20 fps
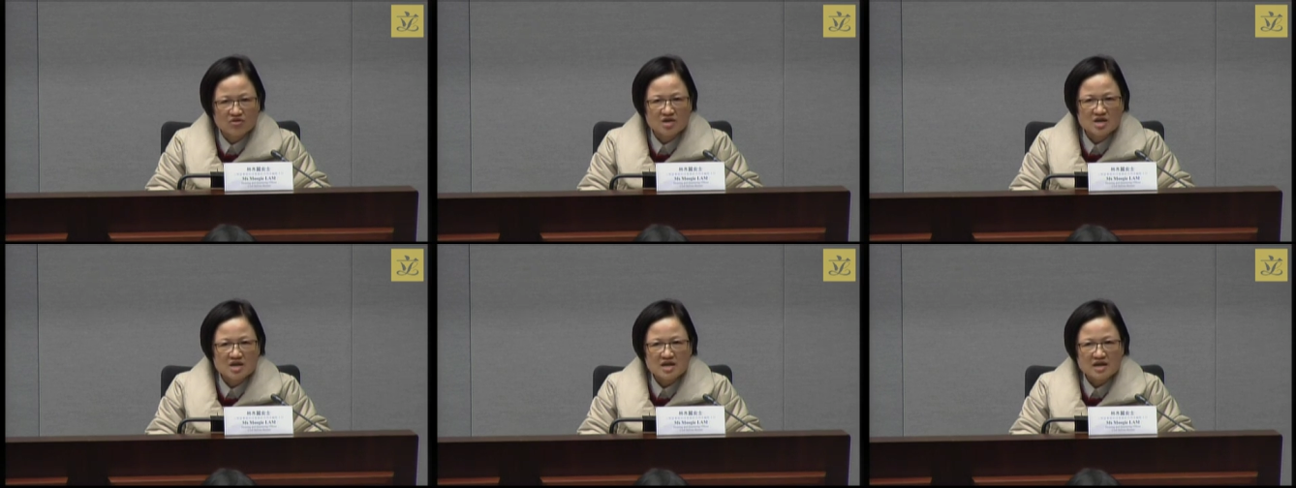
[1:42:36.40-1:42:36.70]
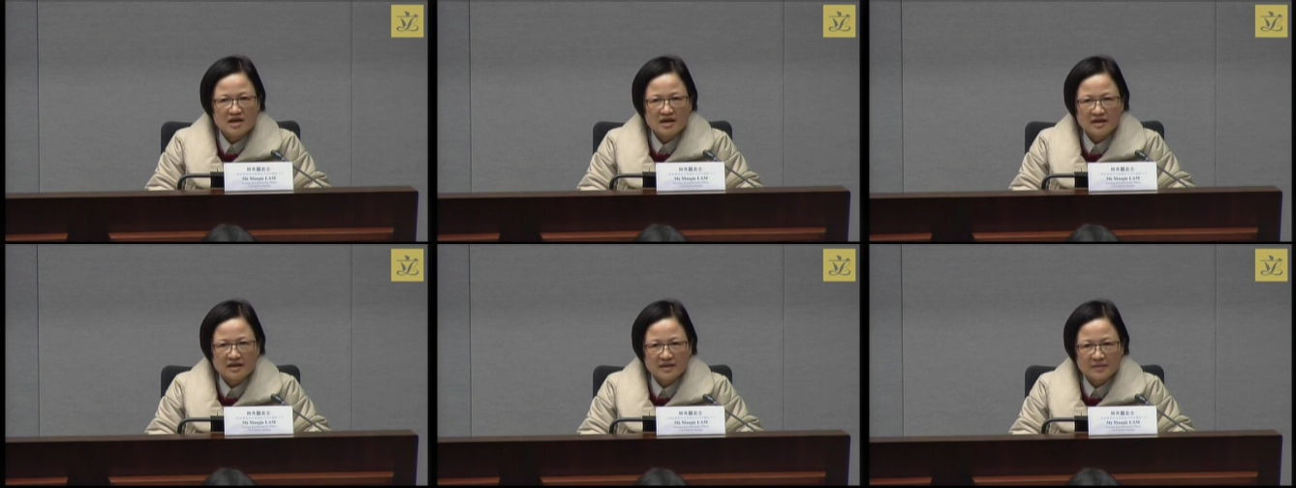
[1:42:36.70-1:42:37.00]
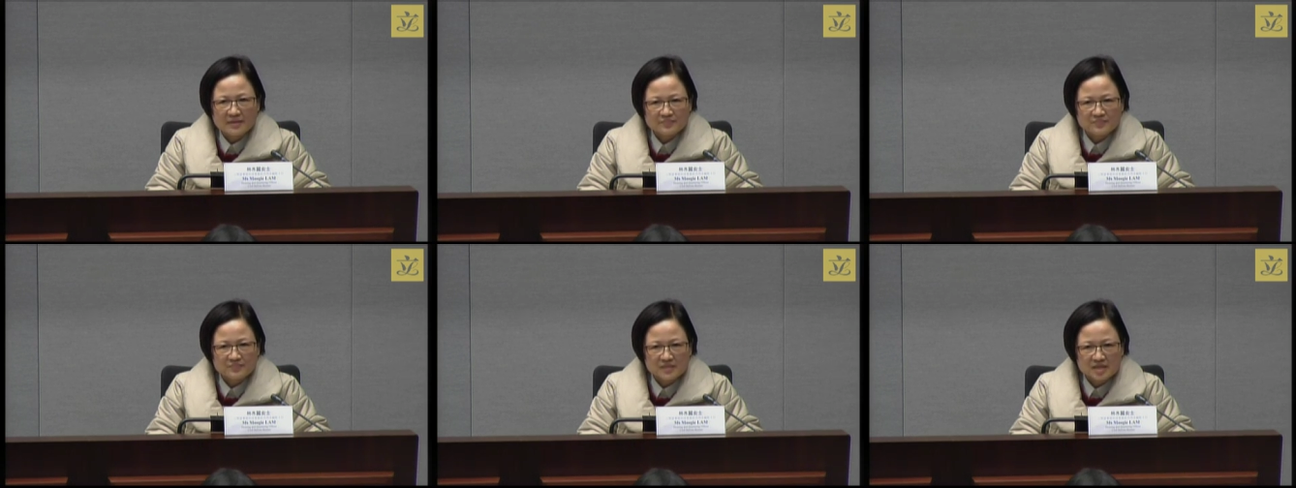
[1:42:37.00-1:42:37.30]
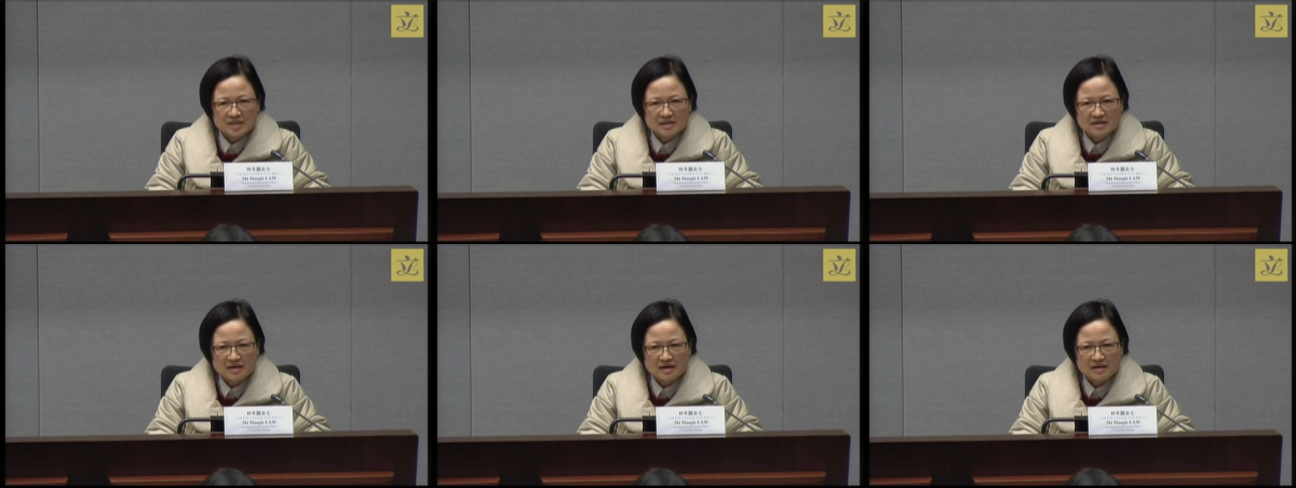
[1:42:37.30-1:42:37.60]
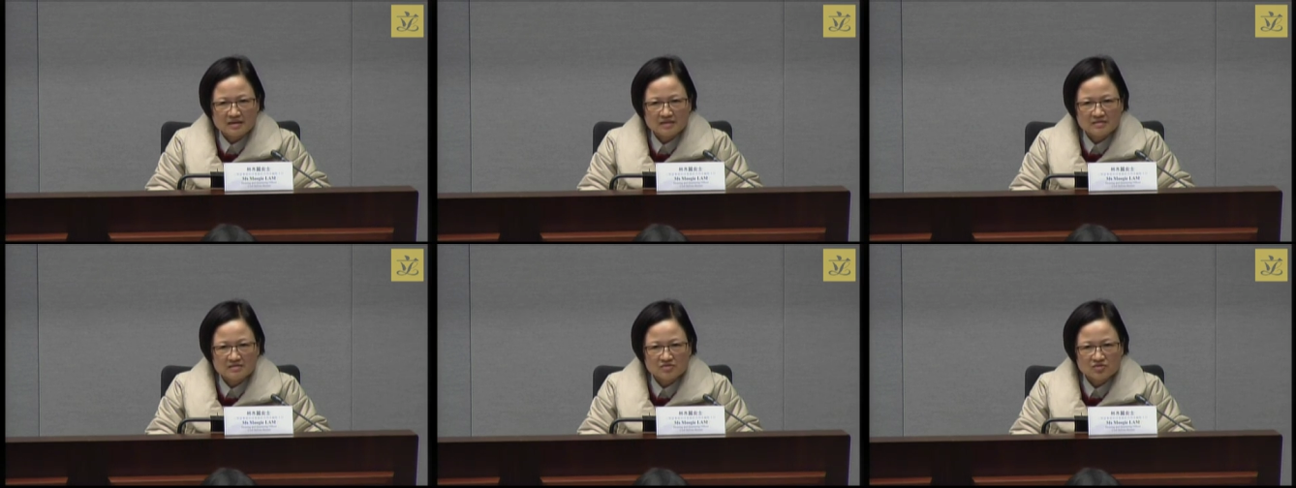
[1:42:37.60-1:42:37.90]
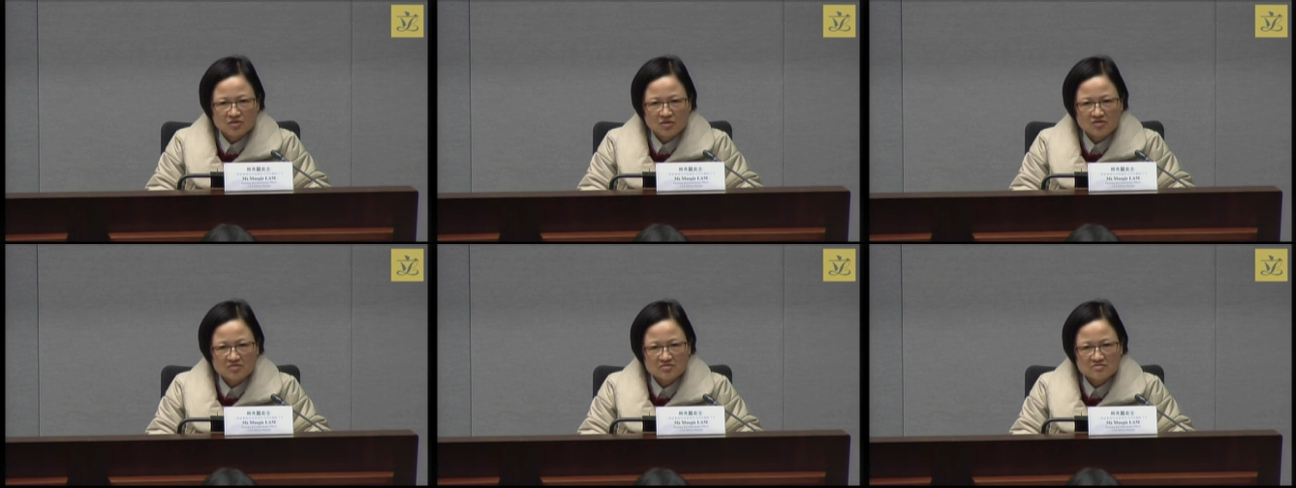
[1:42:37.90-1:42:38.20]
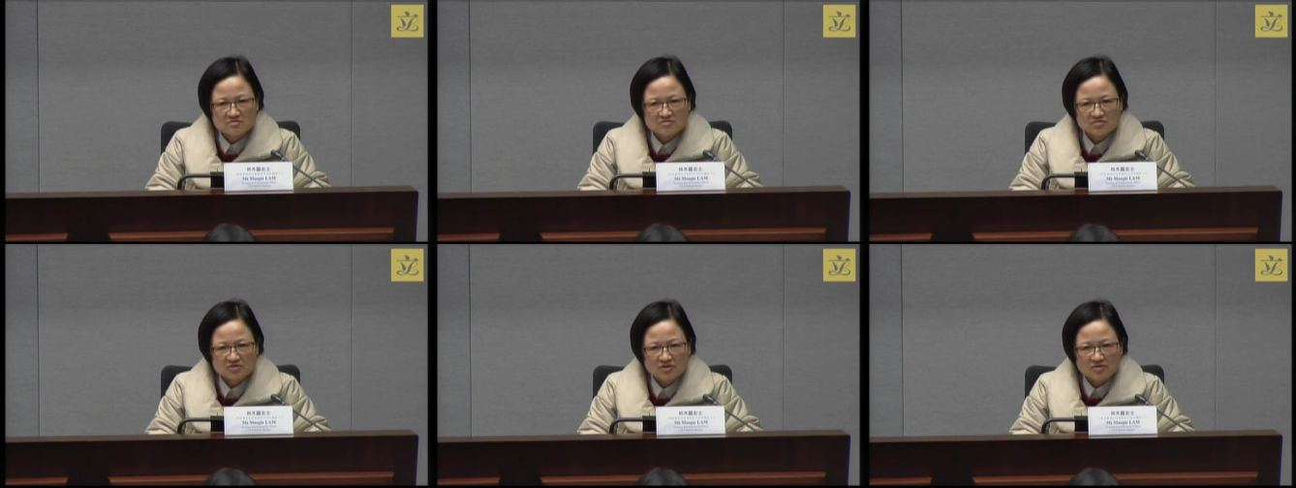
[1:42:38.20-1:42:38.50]
family members of the
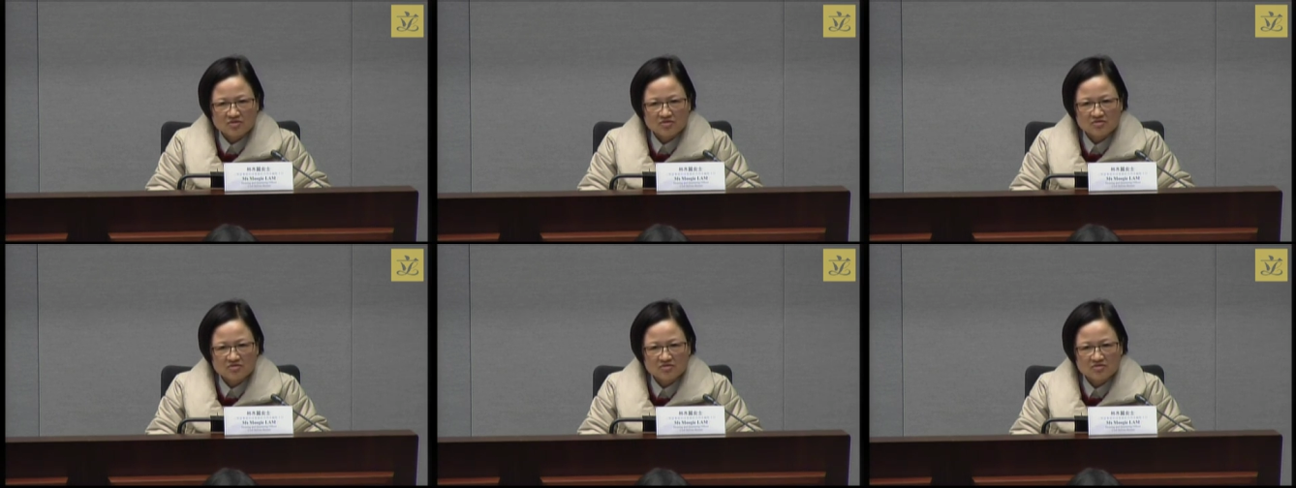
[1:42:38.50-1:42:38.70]
re